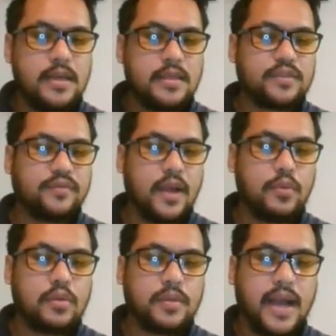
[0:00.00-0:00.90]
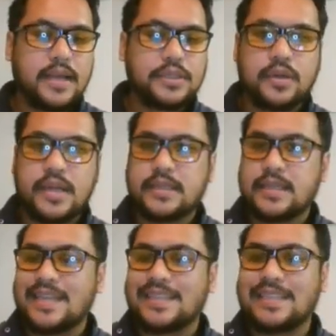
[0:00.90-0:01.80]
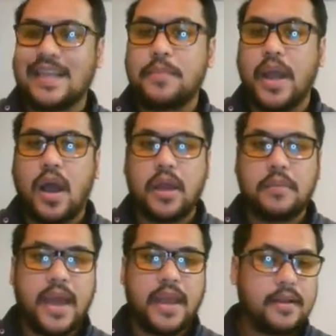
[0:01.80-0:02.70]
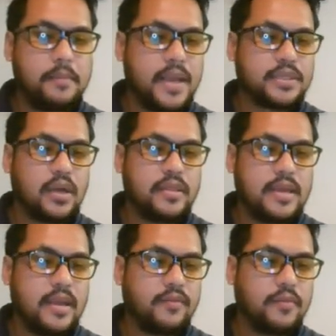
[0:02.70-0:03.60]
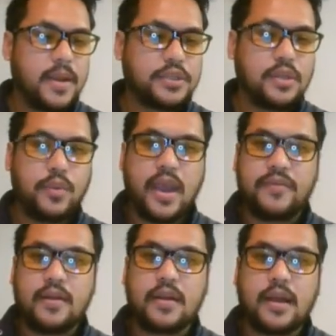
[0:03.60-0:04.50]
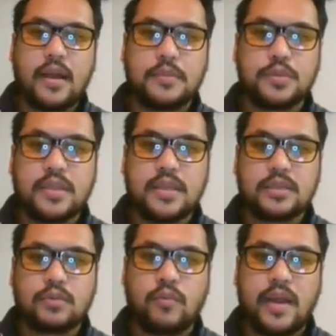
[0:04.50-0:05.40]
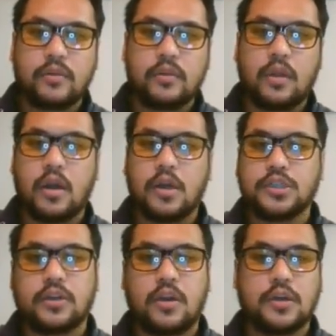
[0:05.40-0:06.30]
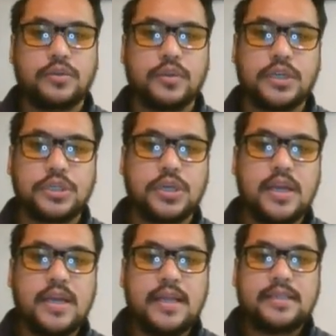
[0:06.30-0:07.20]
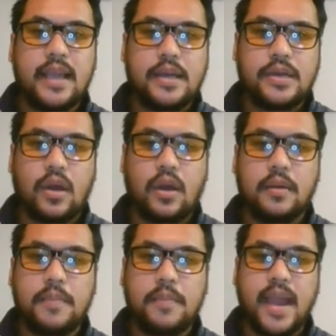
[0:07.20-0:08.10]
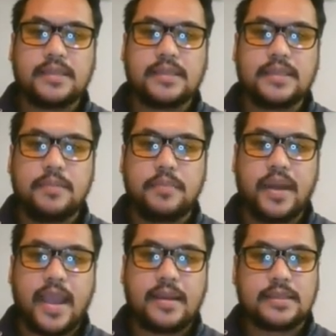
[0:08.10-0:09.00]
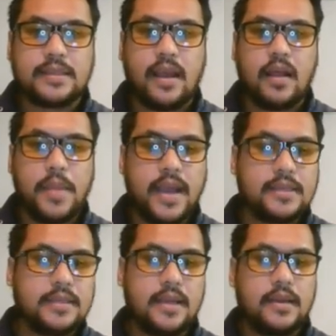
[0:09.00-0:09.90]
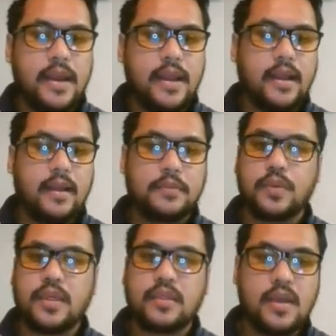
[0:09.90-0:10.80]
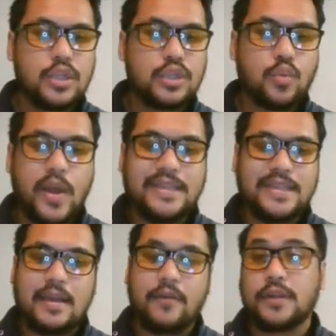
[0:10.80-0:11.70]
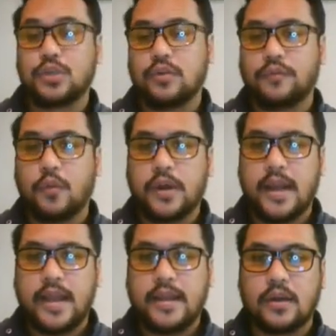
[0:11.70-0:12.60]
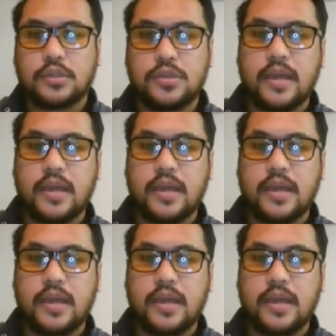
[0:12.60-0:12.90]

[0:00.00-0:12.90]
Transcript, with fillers: This flywheel blaster is a semi automatic based on the information that we have here. It comes with this rather large and cartoonish 10 dart magazine, banana style magazine, and it comes with 20 official Fortnite darts.